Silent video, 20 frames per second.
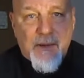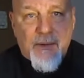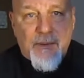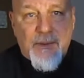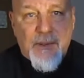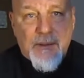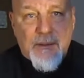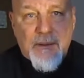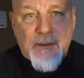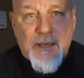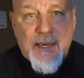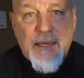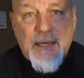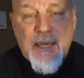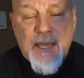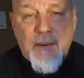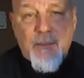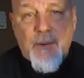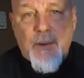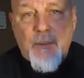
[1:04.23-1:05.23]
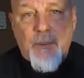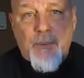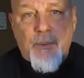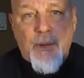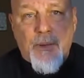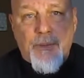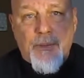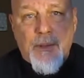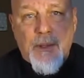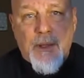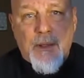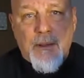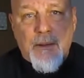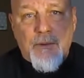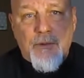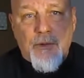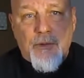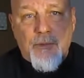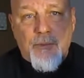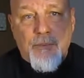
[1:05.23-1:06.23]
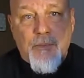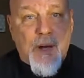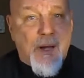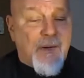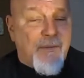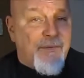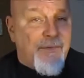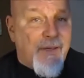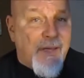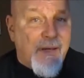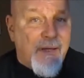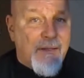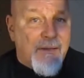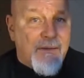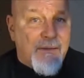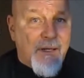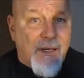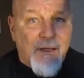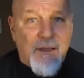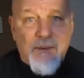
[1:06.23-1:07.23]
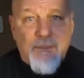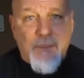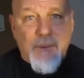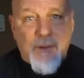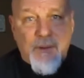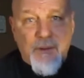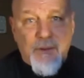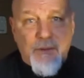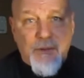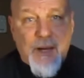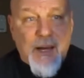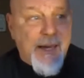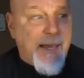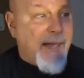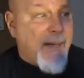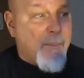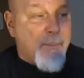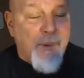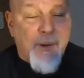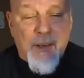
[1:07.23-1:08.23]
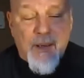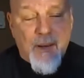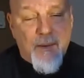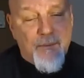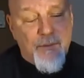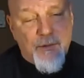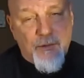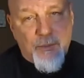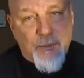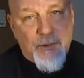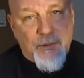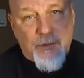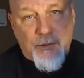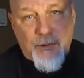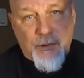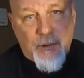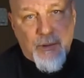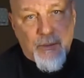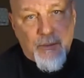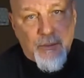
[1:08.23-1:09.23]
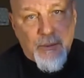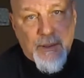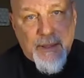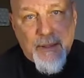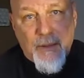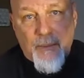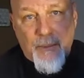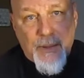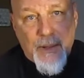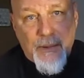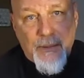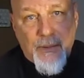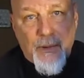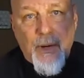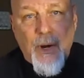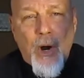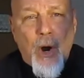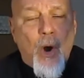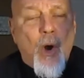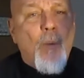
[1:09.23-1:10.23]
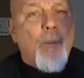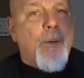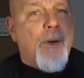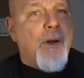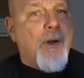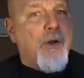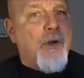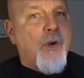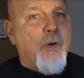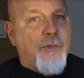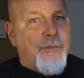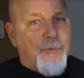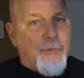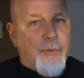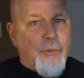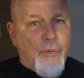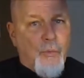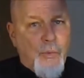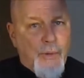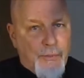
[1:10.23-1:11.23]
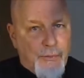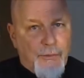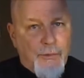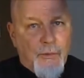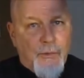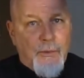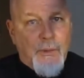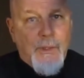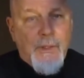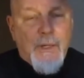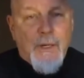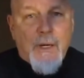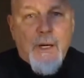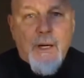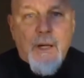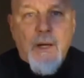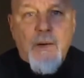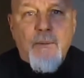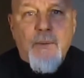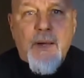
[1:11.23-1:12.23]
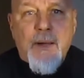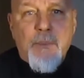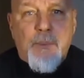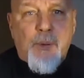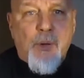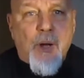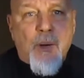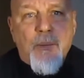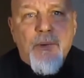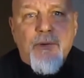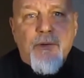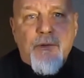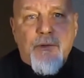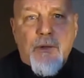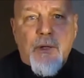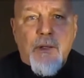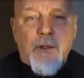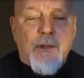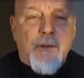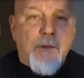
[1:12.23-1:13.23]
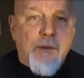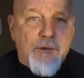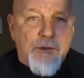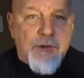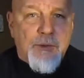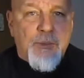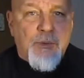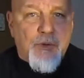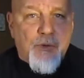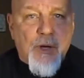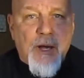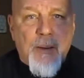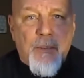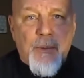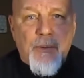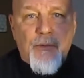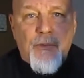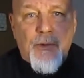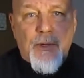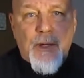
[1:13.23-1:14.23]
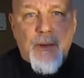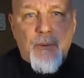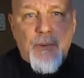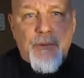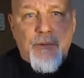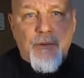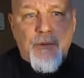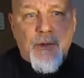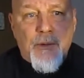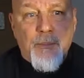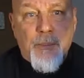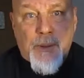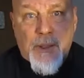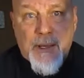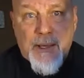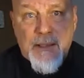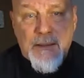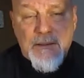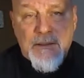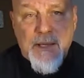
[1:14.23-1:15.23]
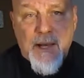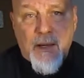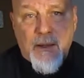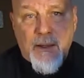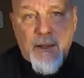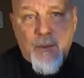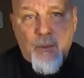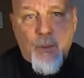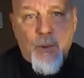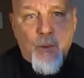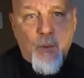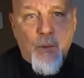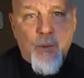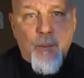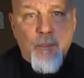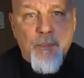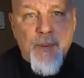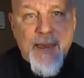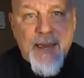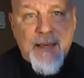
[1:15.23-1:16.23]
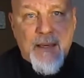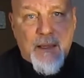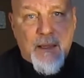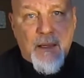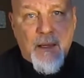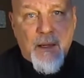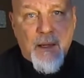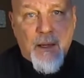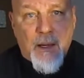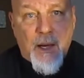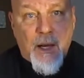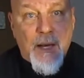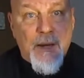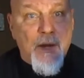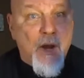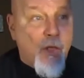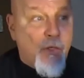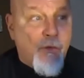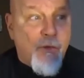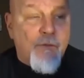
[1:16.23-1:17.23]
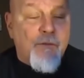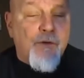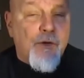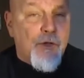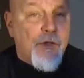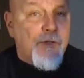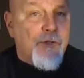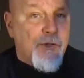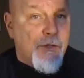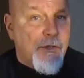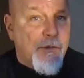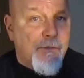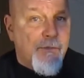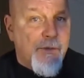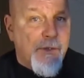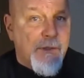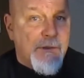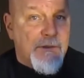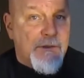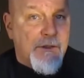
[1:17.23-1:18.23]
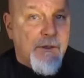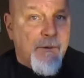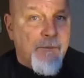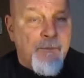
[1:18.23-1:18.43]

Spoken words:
that they came up with and just modified it slightly because I happen to have this material laying around here. But I'll go through it with you. I promised the subscribers that I would send plans out, and we will make another version of this.